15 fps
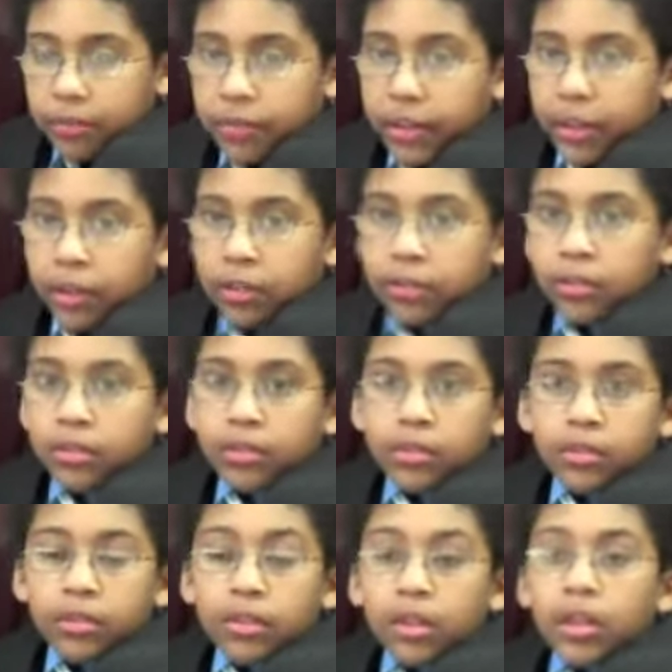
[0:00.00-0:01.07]
fail.
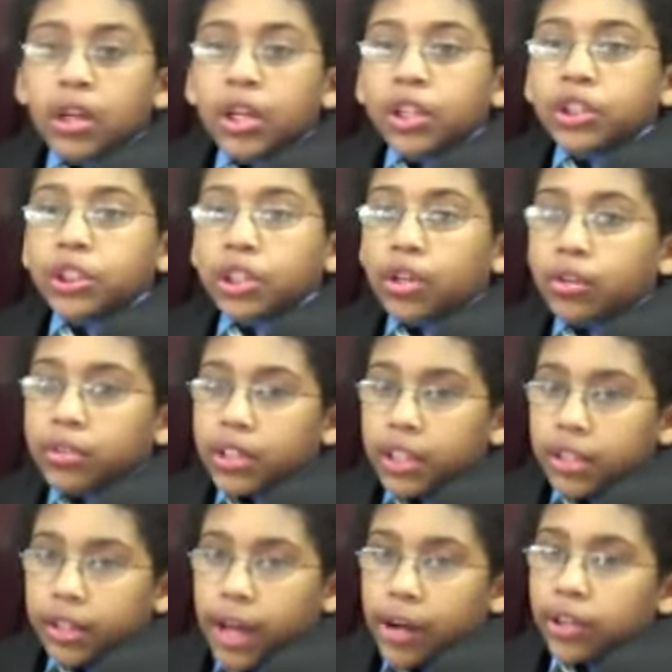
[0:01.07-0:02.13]
She only
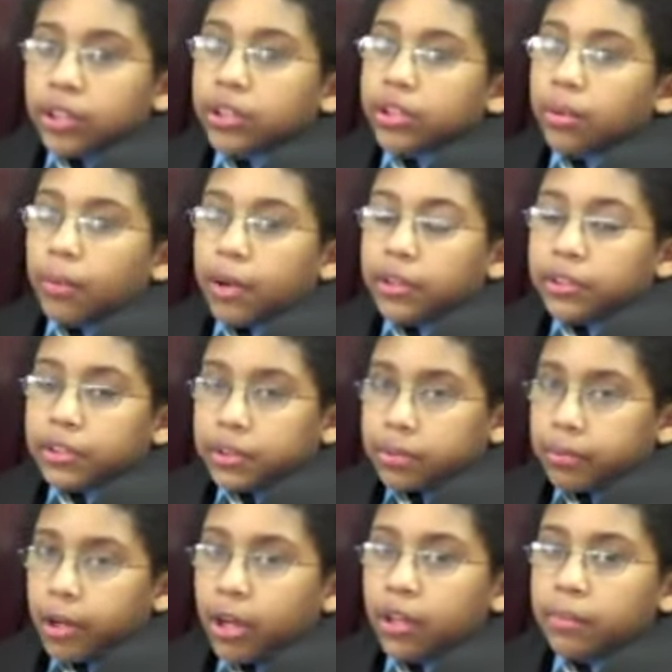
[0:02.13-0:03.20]
allowed us to watch a
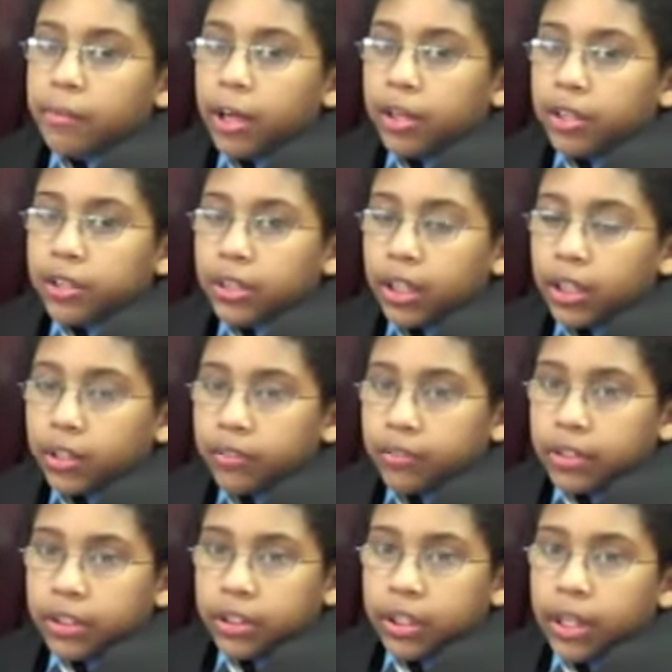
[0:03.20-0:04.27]
small amount of
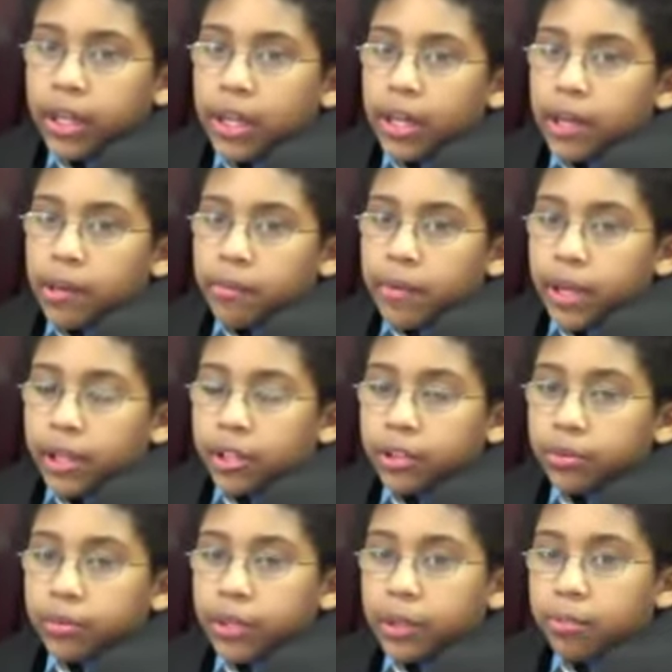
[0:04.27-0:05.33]
television and made
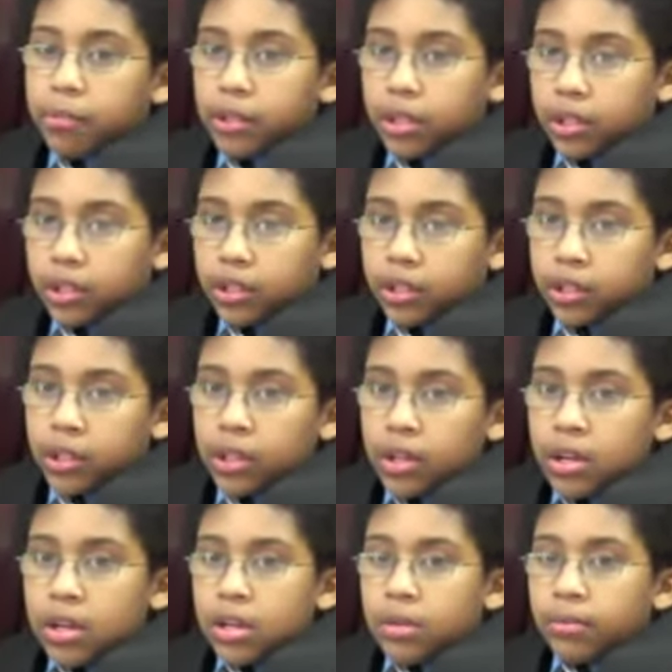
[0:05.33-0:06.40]
us read books.
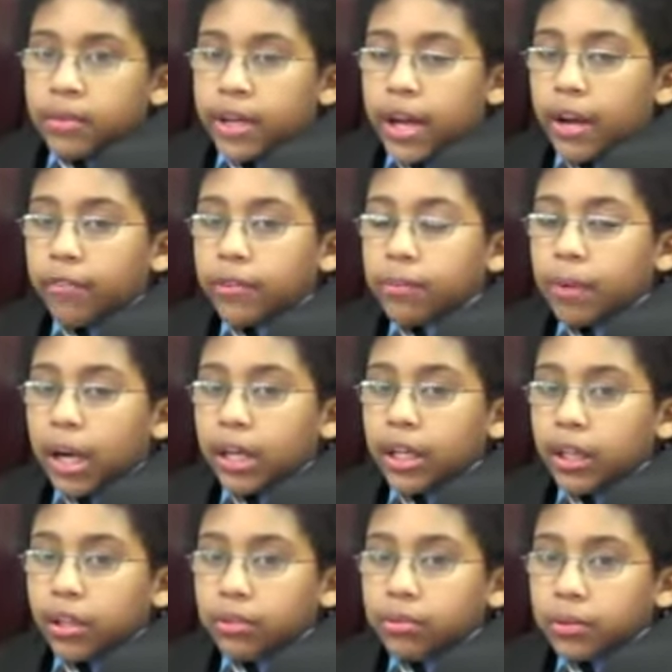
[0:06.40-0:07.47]
When everybody
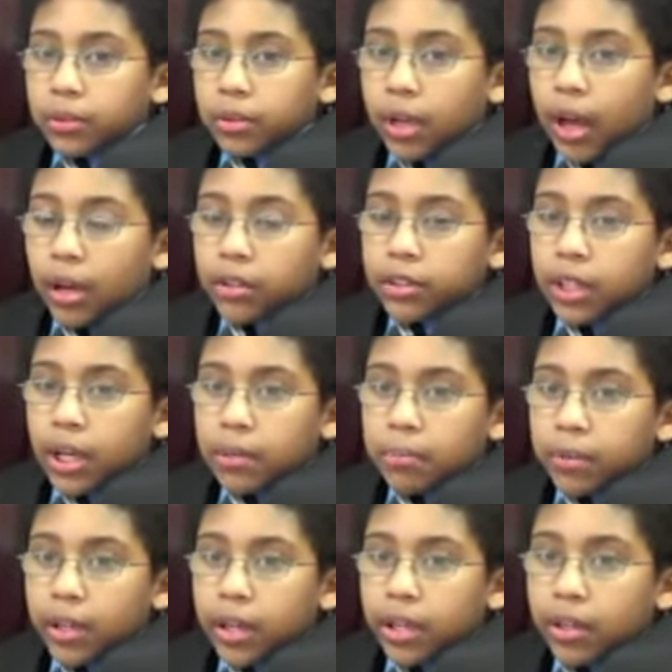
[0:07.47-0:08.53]
else was outside
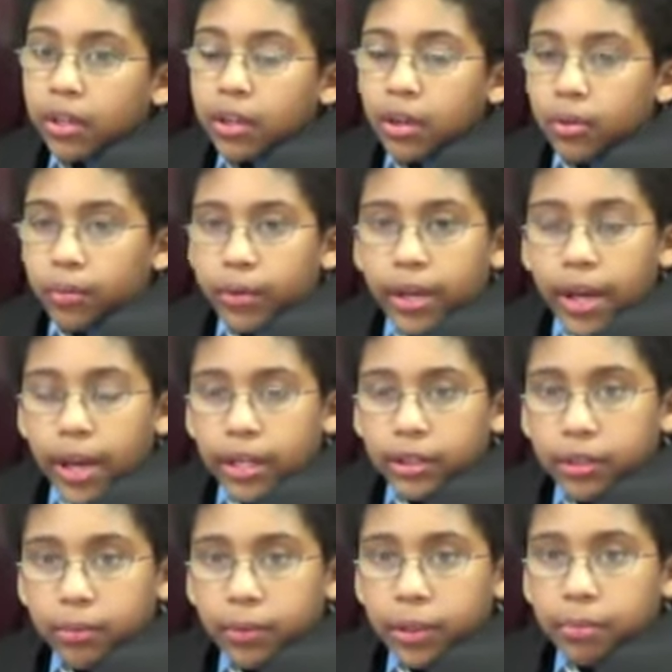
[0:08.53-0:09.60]
playing, we had
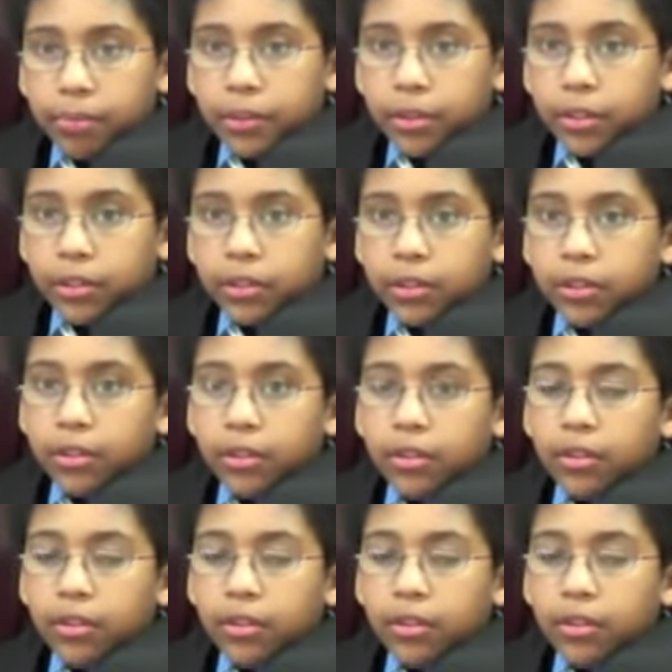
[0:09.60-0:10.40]
to read books.